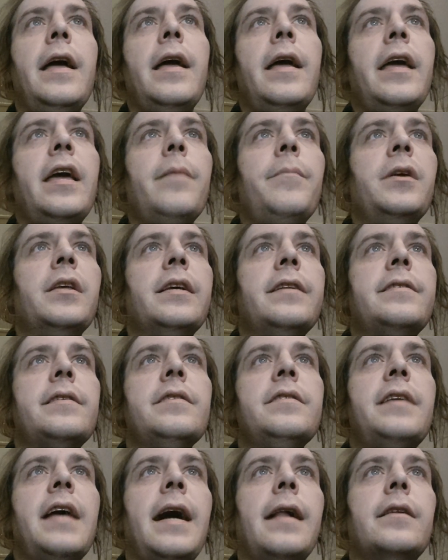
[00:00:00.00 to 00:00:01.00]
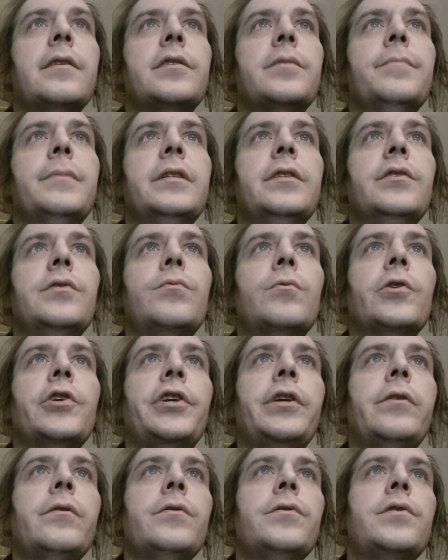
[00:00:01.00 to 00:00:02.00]
amulets and talismans were
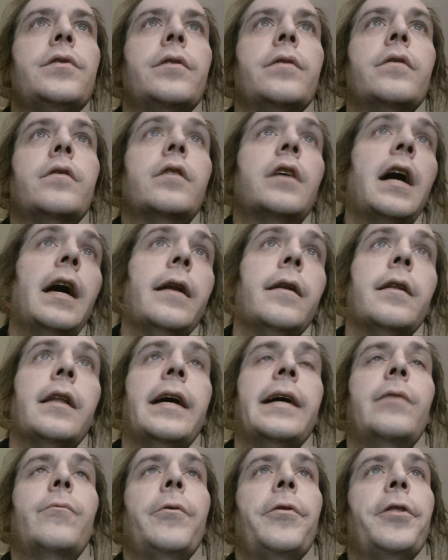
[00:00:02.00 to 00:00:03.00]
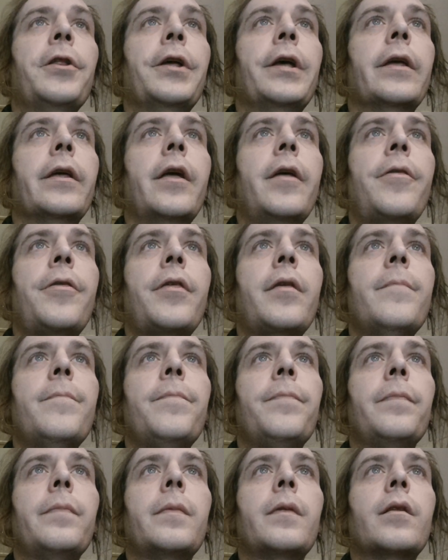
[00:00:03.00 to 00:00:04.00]
used, kind of like with Lilith,
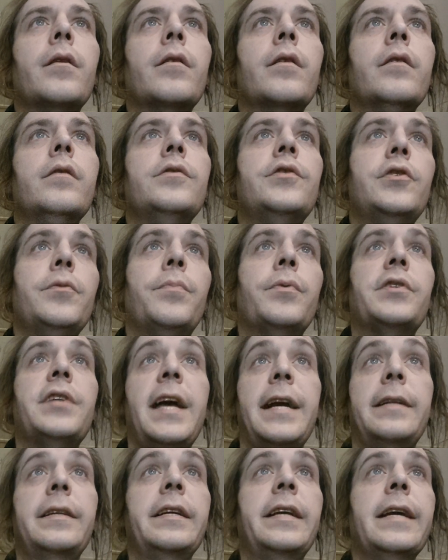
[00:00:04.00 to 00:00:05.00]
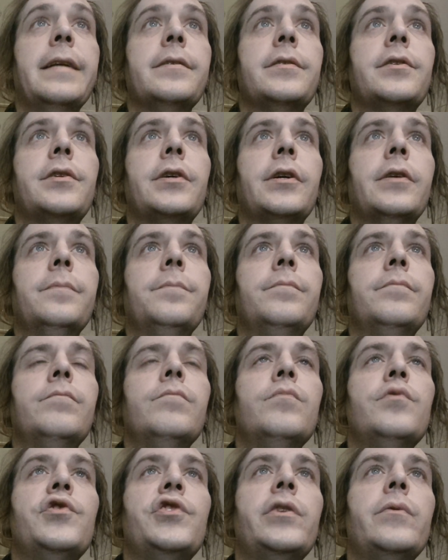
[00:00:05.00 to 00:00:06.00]
to protect against her.
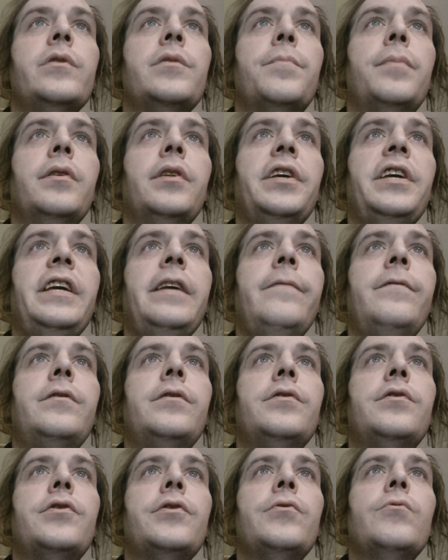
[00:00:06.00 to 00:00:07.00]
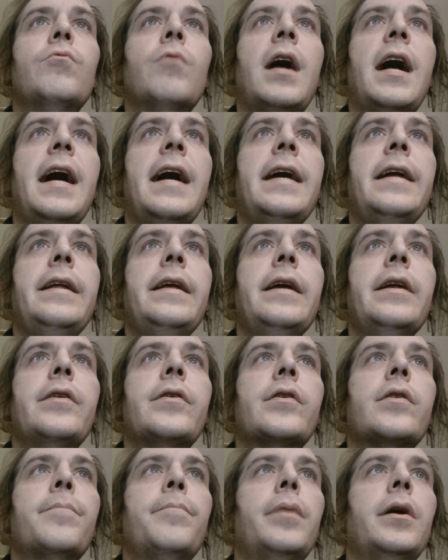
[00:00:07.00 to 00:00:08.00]
She was believed to ride in
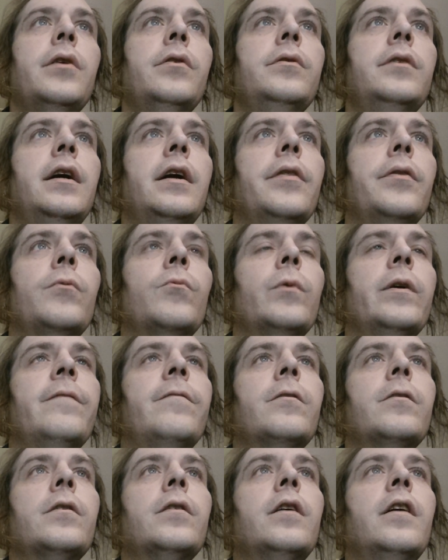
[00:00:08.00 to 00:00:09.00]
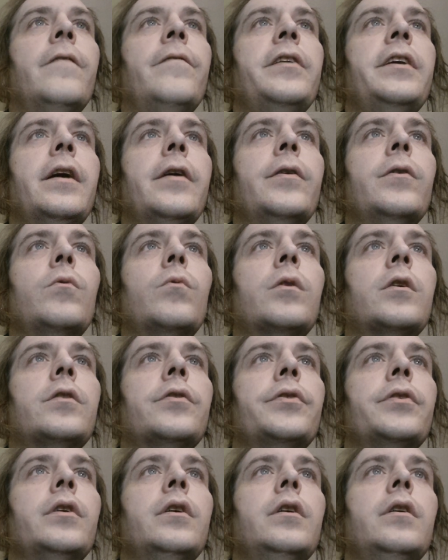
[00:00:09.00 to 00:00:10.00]
her boat on the river of the
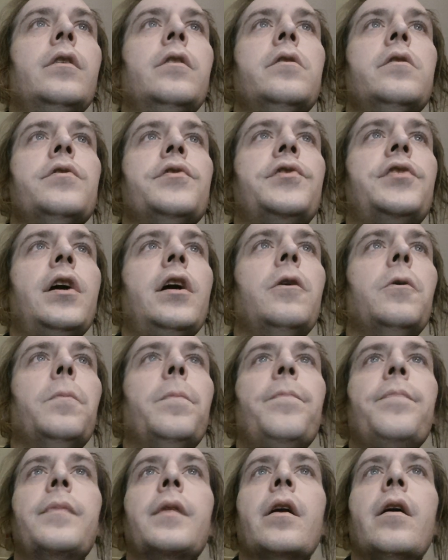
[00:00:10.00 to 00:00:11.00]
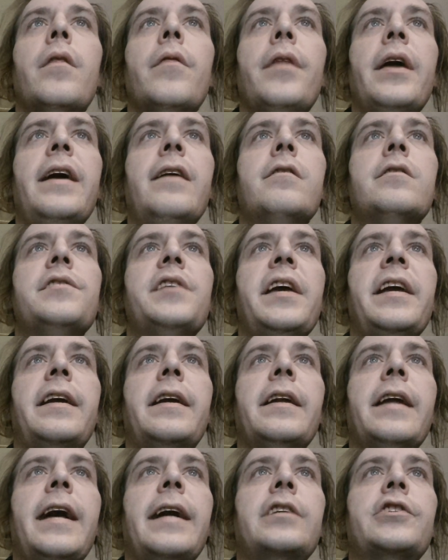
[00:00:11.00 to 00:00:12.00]
underworld. So there is a
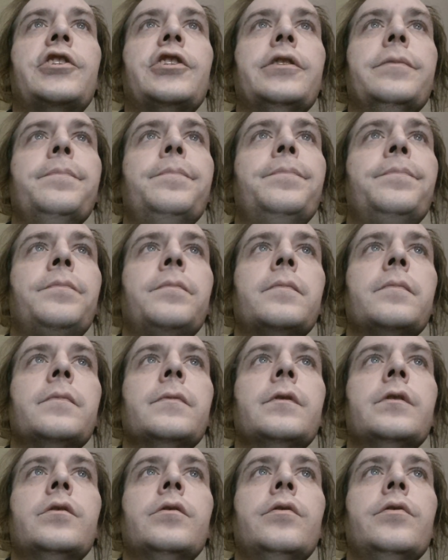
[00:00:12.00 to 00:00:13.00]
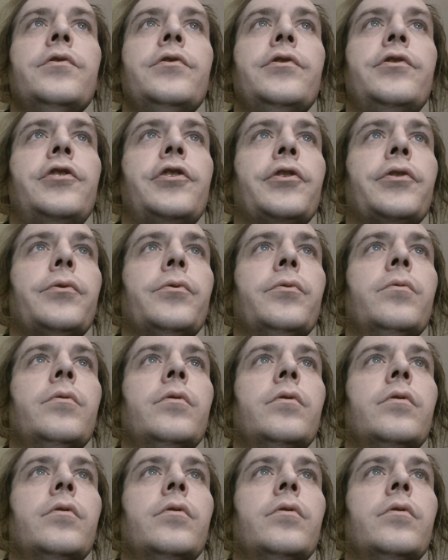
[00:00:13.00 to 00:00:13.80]
connection to